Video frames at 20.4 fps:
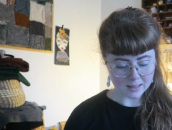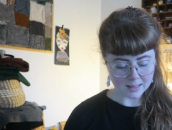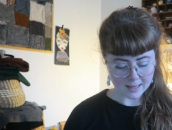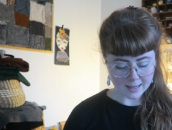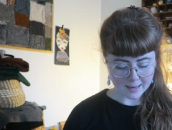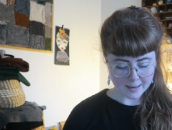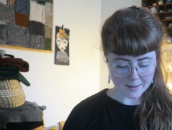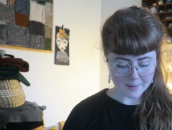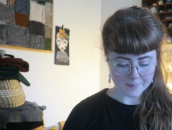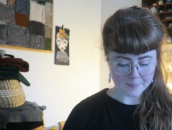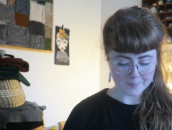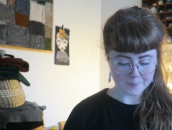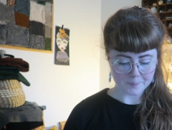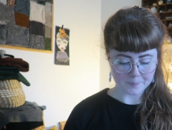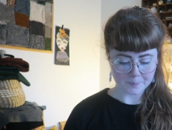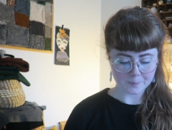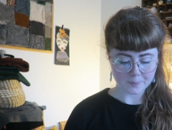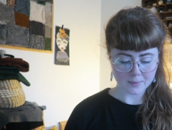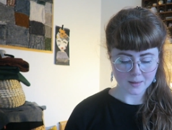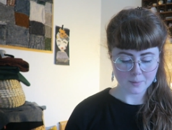
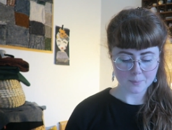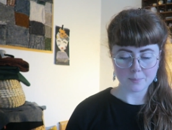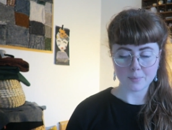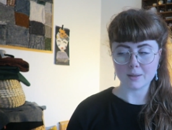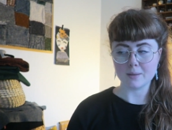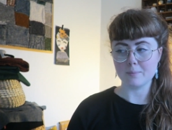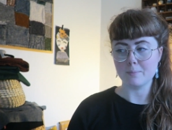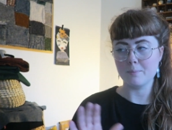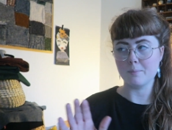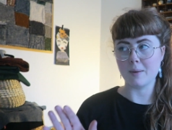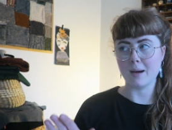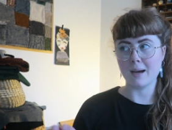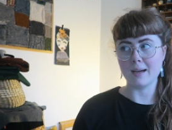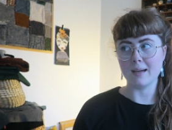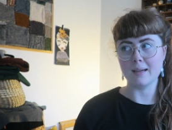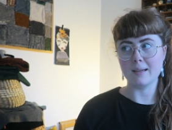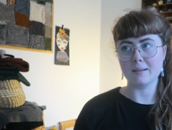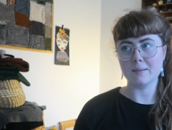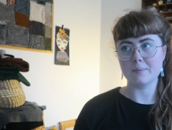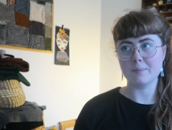But
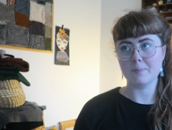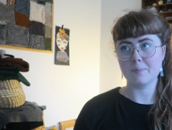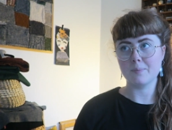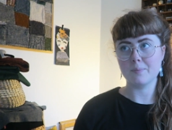my